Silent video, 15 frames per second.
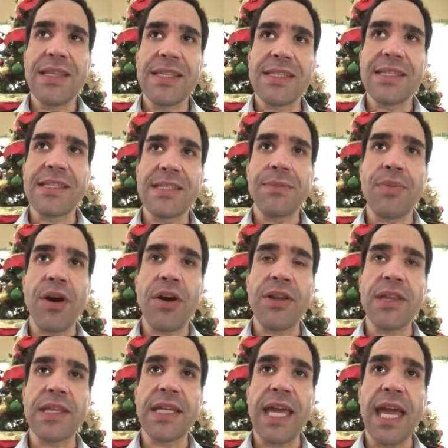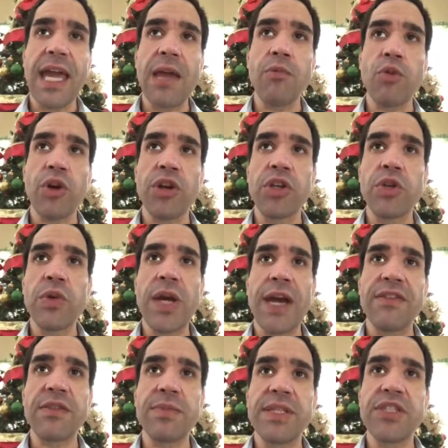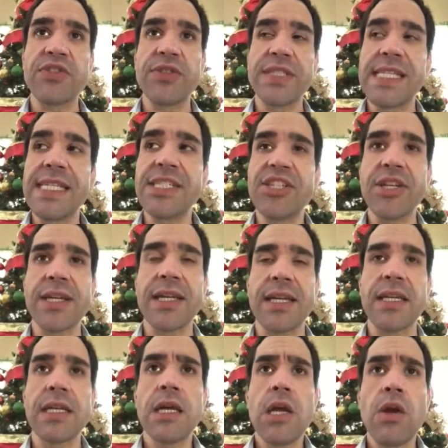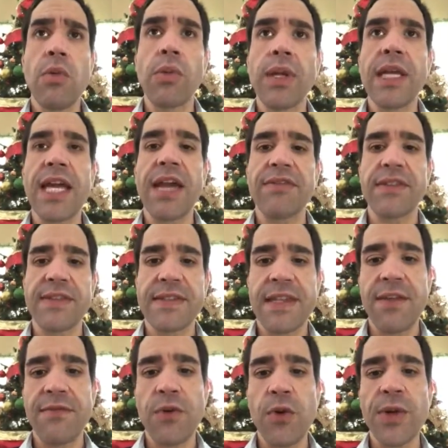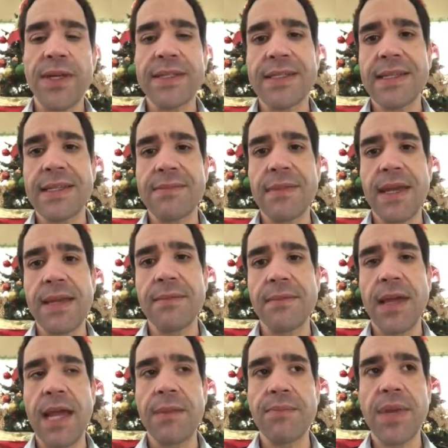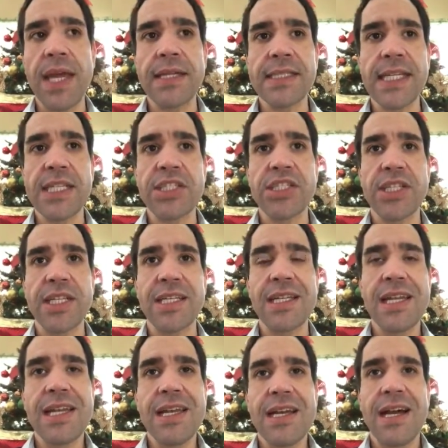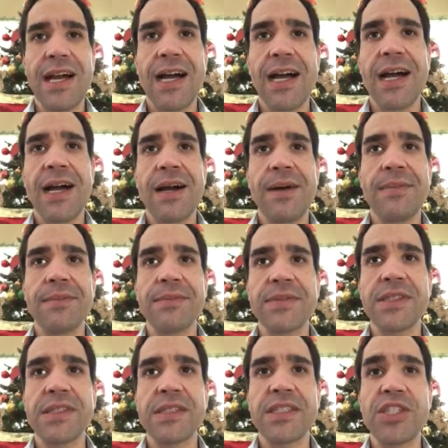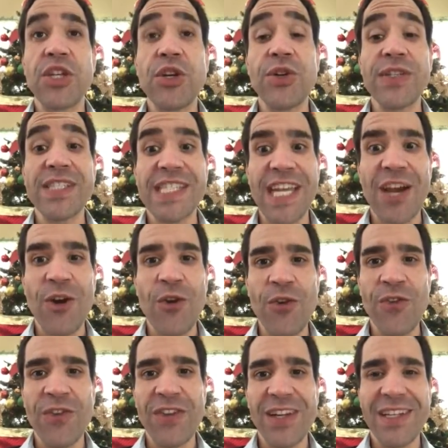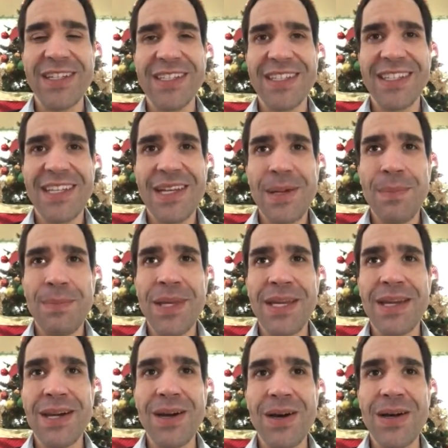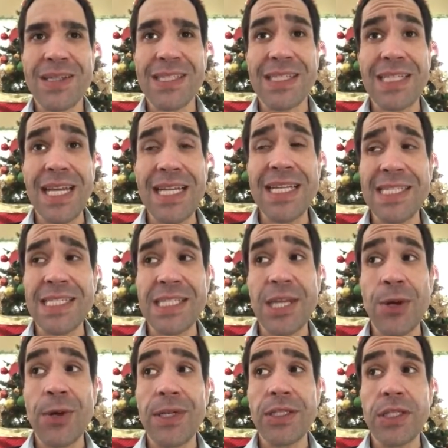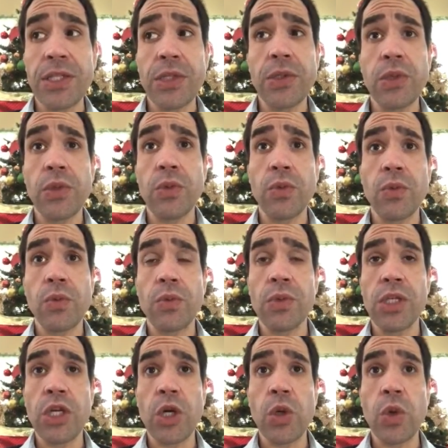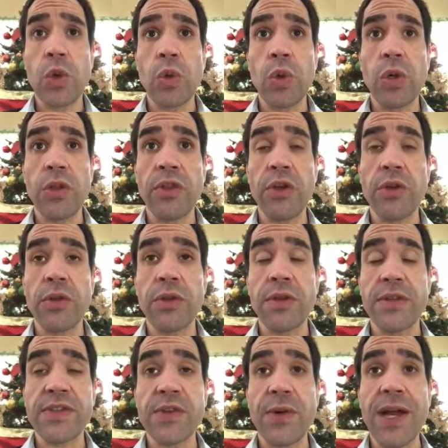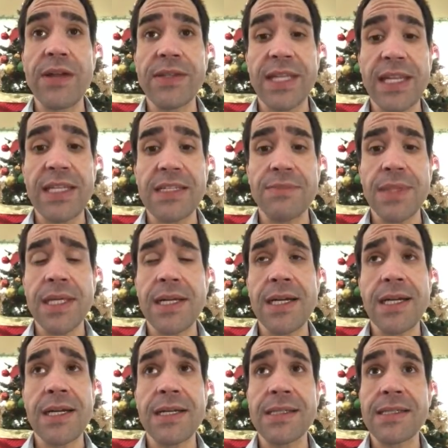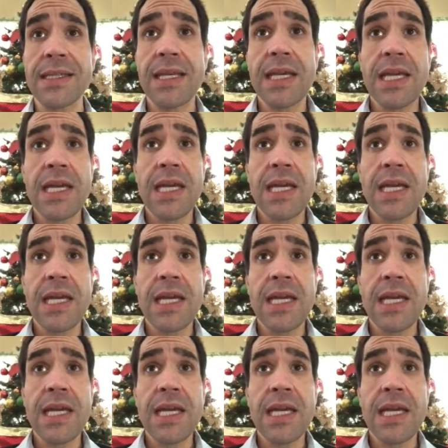this is a part of the game where you have to be strategic and really have to stay focused and pay attention to yourself, because not necessarily to, the surroundings, because